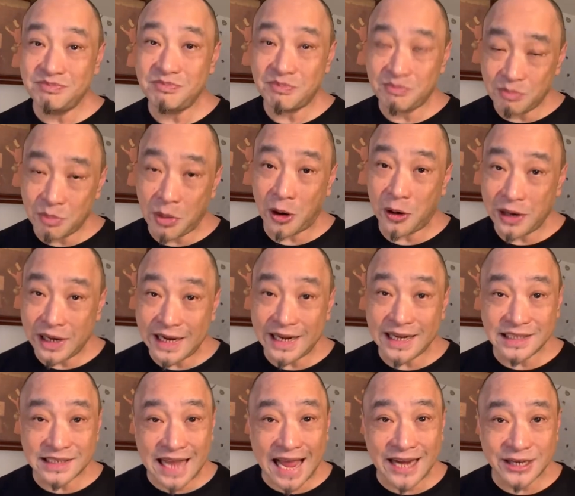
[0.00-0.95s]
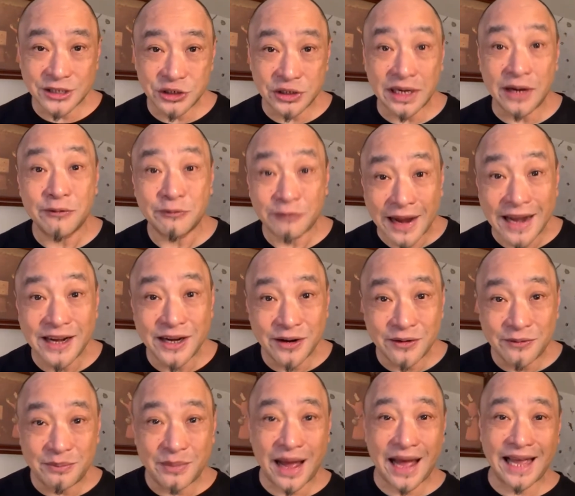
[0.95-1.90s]
Murray is actually a friend
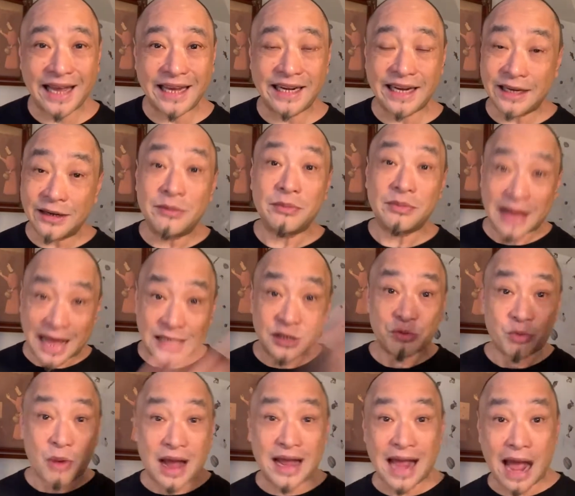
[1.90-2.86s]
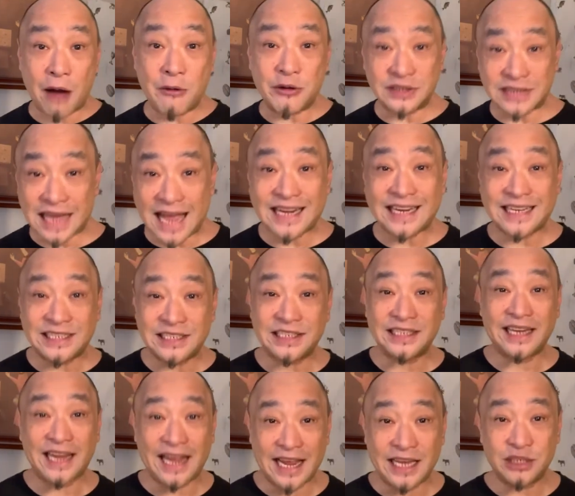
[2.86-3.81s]
of mine, and that's why I was at his
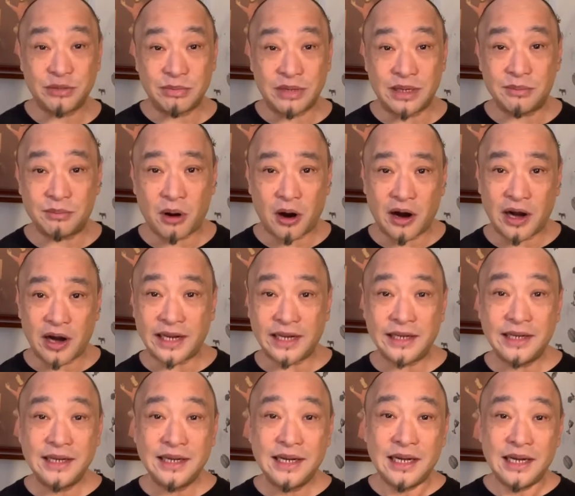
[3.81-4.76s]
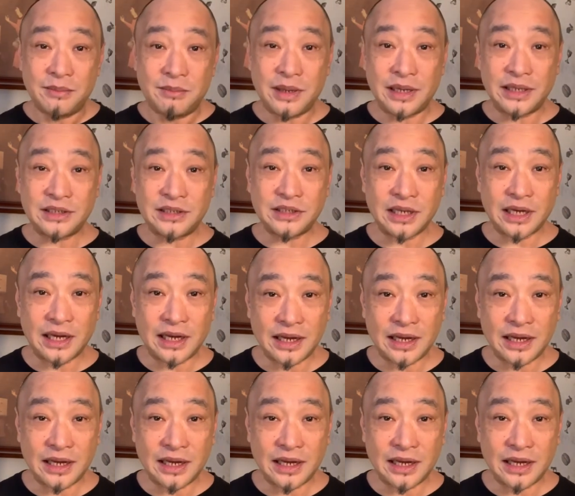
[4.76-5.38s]
engagement party, but